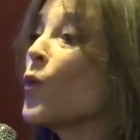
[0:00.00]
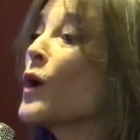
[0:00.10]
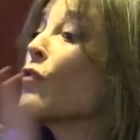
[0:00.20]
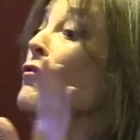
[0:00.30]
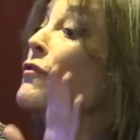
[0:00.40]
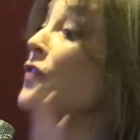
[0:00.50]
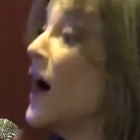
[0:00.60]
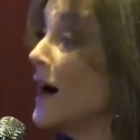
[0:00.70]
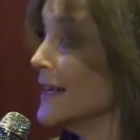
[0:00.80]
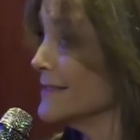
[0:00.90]
We're
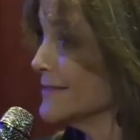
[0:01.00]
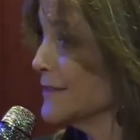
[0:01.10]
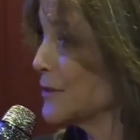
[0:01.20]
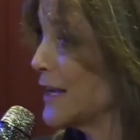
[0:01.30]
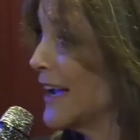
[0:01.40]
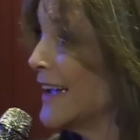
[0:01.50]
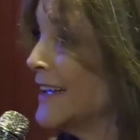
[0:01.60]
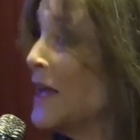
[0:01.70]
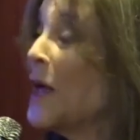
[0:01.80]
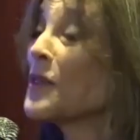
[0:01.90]
fine, okay?
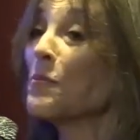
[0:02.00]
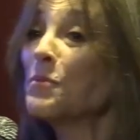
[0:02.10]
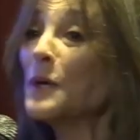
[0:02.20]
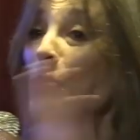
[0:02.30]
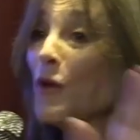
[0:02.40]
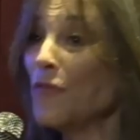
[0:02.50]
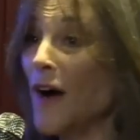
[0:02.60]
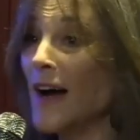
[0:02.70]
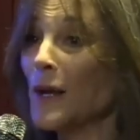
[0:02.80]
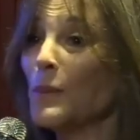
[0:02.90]
The people are
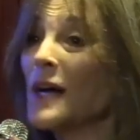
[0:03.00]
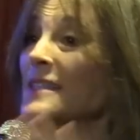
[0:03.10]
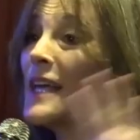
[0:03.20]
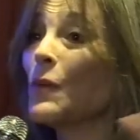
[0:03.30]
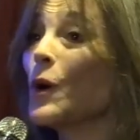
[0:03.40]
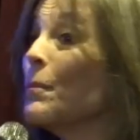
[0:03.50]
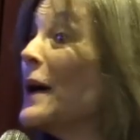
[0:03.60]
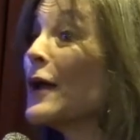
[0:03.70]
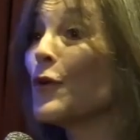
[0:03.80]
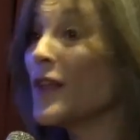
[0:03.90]
fine. I'm not saying we're
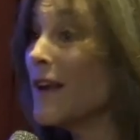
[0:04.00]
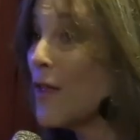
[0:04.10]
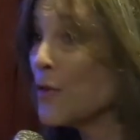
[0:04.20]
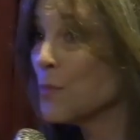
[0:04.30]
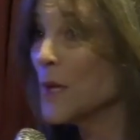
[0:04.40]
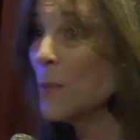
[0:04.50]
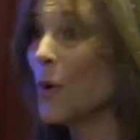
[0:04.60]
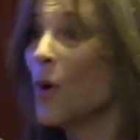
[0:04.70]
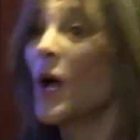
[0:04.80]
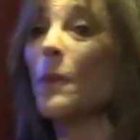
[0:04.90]
better than other
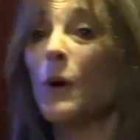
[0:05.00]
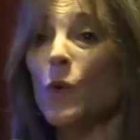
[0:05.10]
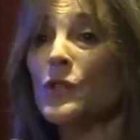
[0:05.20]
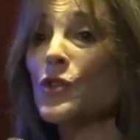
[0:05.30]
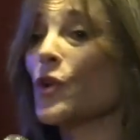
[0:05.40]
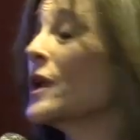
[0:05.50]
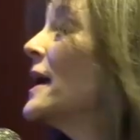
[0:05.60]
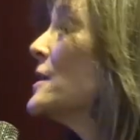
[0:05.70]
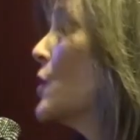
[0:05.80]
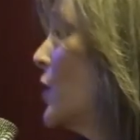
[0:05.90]
people, but we're certainly
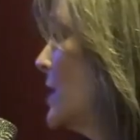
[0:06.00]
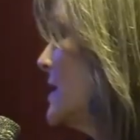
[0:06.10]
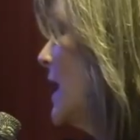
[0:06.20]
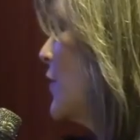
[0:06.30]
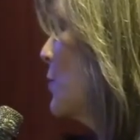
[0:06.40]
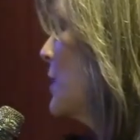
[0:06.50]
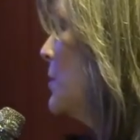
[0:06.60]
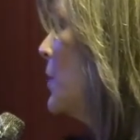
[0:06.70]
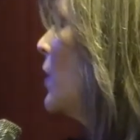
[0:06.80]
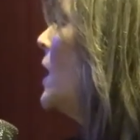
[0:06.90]
as good as other
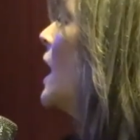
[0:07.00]
people.